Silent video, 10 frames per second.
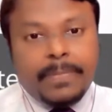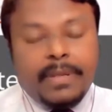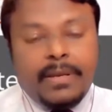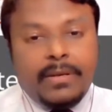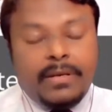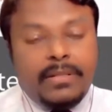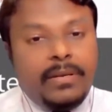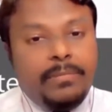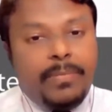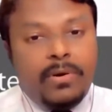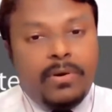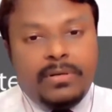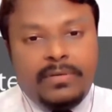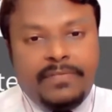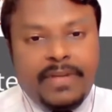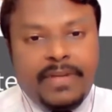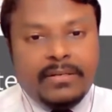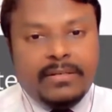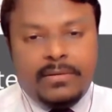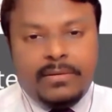And another important
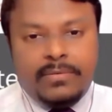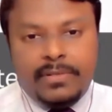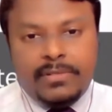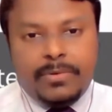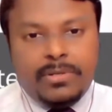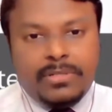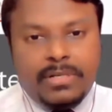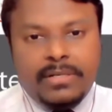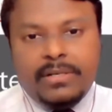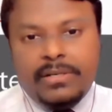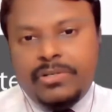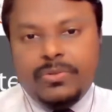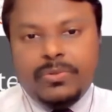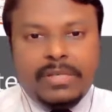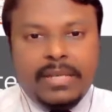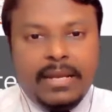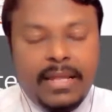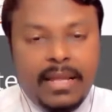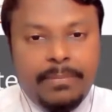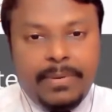factor for this prostate related issues can
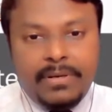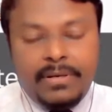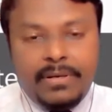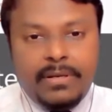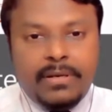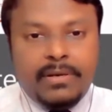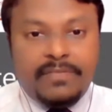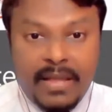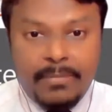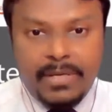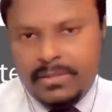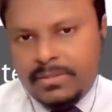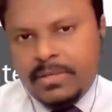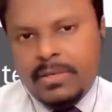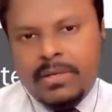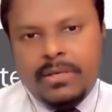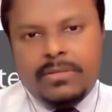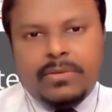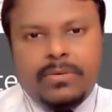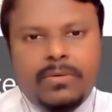happen in families.
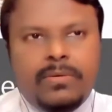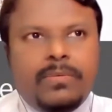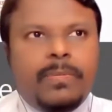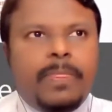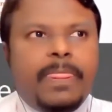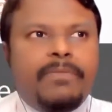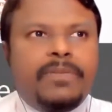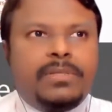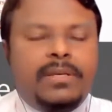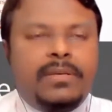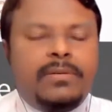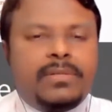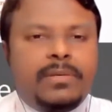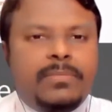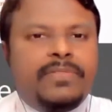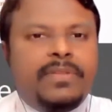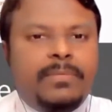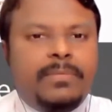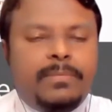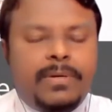So if you see some of
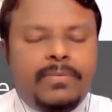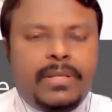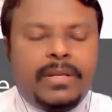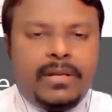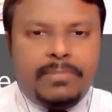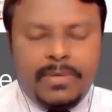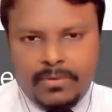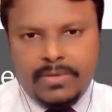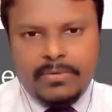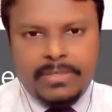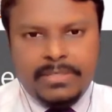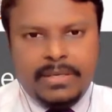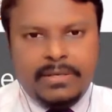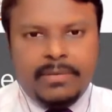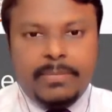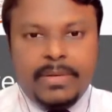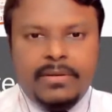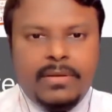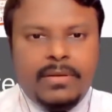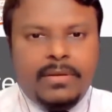them, when they come down, they will be saying like,
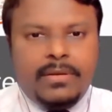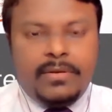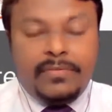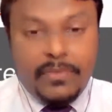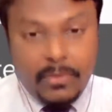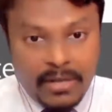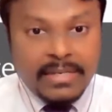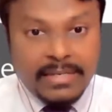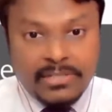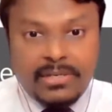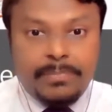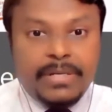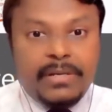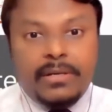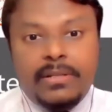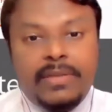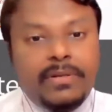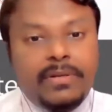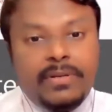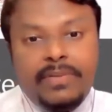if you ask the history particularly, they
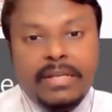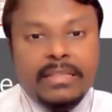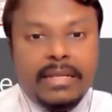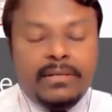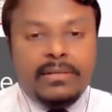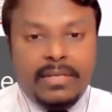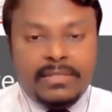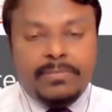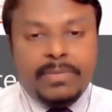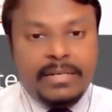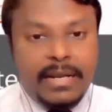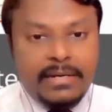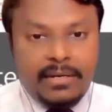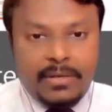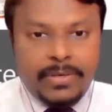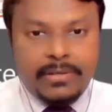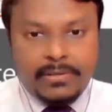will reveal that yes, my dad underwent a